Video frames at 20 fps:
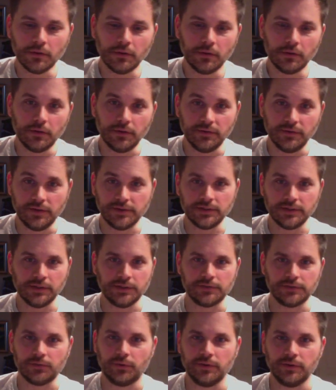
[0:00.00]
is easily
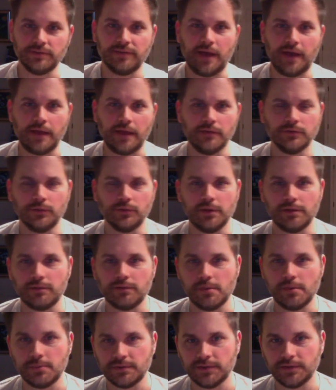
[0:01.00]
stored as fat. There's only a
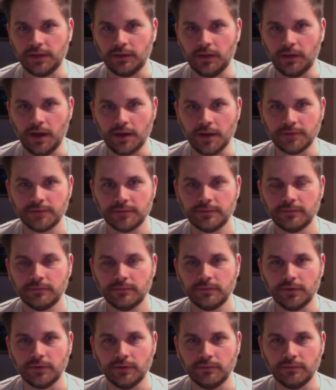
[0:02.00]
three percent loss
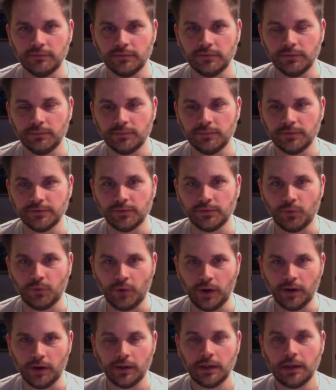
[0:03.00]
to, to, to store
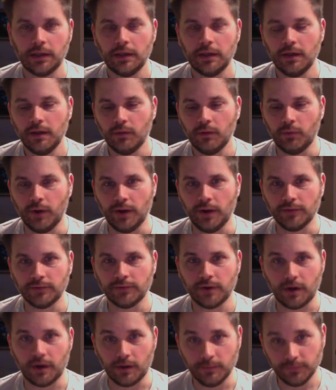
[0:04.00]
it, whereas
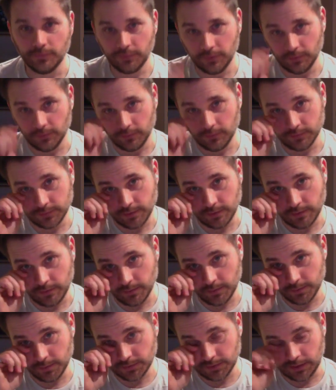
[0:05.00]
carbs, you know, there's a
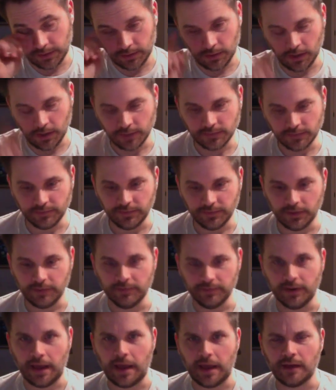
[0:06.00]
thirty percent loss if it
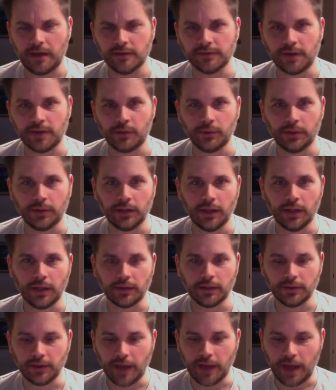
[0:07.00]
even ha- and it's not really
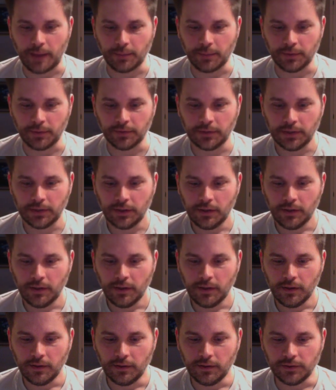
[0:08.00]
likely to happen
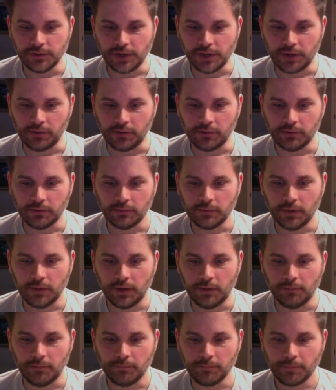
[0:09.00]
in general.
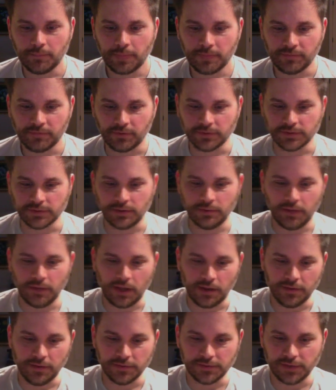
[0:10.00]
Um, first, a
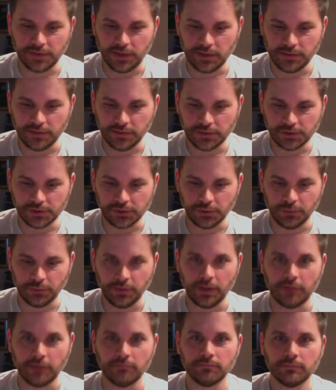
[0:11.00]
lot of the studies that showed
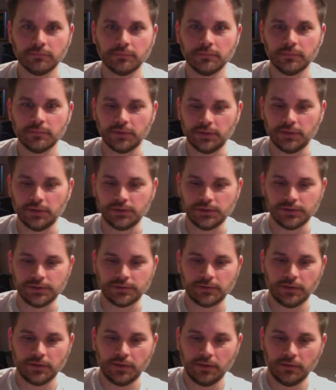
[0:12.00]
that it's just
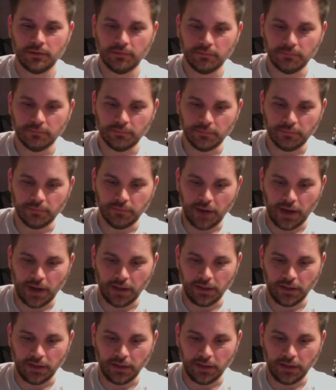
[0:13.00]
highly